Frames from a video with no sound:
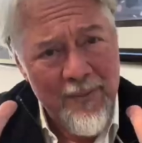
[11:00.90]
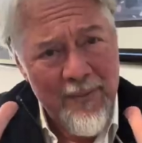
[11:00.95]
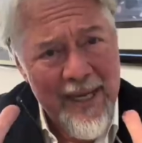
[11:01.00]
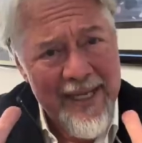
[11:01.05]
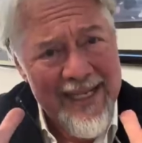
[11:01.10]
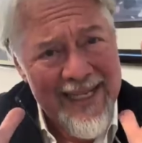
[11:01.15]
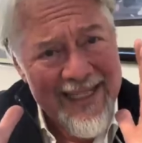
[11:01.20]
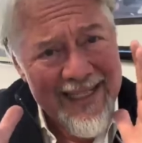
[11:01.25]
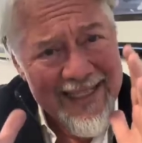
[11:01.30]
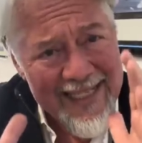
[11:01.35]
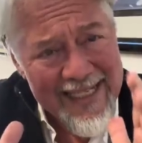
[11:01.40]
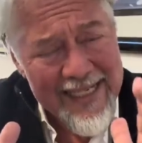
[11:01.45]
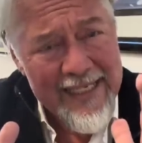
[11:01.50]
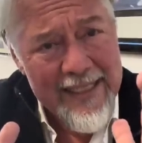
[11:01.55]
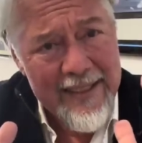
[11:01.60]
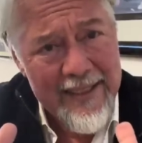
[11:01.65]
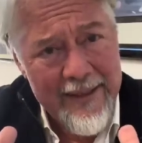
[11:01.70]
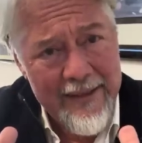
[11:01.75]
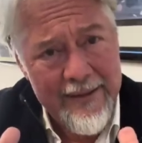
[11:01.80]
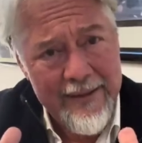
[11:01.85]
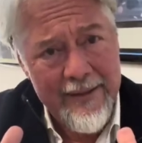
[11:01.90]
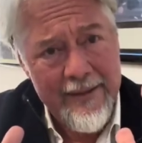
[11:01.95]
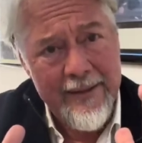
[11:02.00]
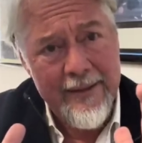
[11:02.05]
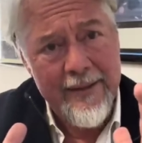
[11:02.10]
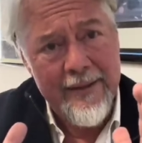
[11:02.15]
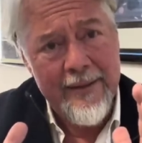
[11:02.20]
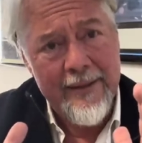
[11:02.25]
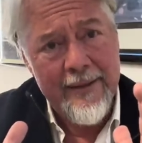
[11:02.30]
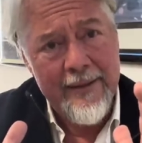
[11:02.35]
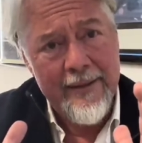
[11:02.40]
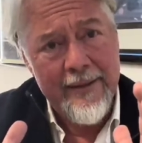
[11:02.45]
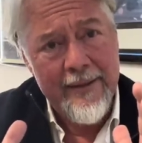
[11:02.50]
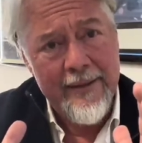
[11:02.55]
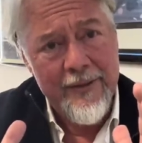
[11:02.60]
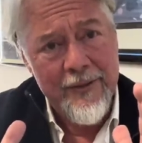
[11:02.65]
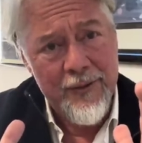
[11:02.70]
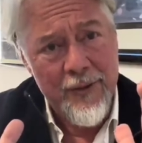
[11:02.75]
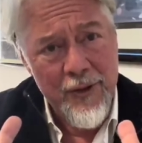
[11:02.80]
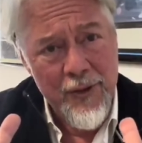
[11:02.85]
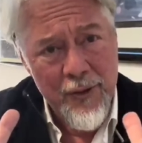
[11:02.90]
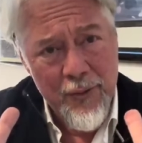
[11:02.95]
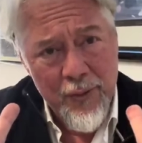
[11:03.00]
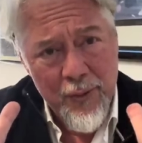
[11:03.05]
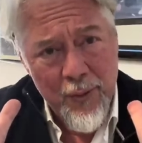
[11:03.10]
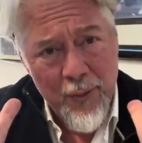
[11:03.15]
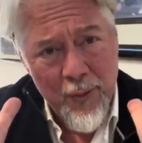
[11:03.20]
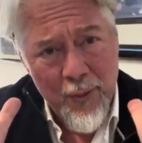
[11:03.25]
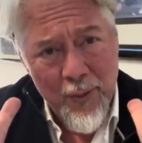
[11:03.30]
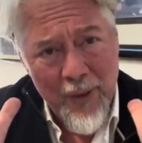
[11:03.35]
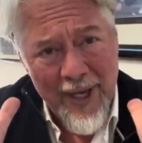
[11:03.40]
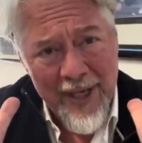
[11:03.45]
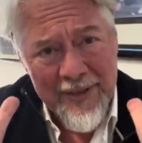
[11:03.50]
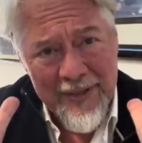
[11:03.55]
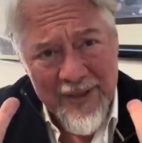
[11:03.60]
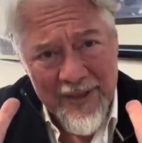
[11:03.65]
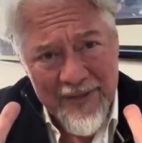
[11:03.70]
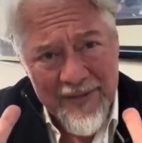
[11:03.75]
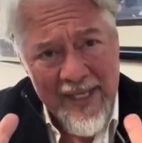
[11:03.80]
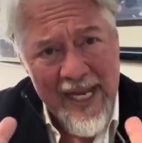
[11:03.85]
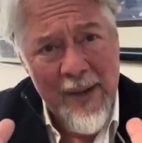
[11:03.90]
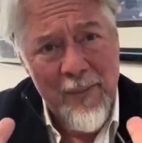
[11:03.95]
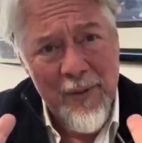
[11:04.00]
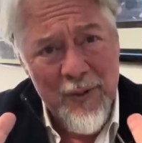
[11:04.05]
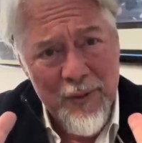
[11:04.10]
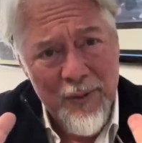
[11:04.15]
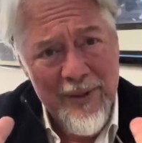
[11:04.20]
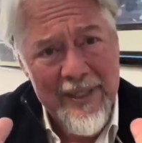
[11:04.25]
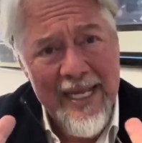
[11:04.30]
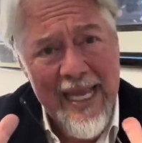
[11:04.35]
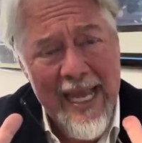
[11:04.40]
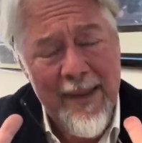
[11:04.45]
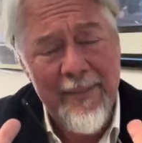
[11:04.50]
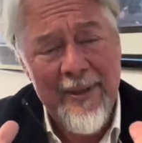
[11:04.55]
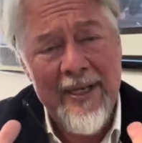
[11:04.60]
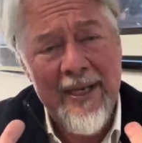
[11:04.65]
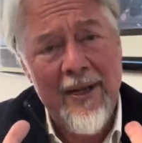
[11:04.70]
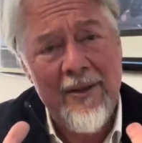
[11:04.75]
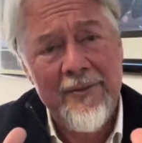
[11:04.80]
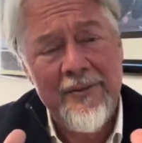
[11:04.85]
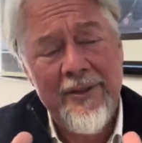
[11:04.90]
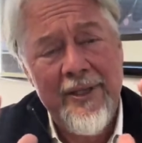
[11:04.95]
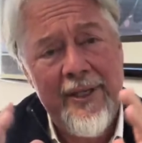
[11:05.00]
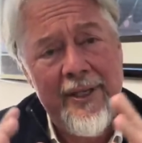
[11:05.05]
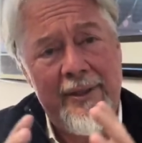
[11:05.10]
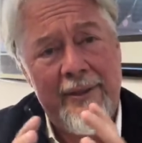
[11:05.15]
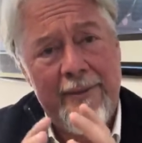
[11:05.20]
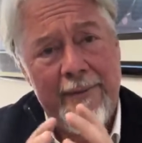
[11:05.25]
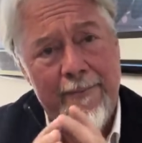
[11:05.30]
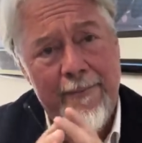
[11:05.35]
kind of lead so you understand what's really happening out there.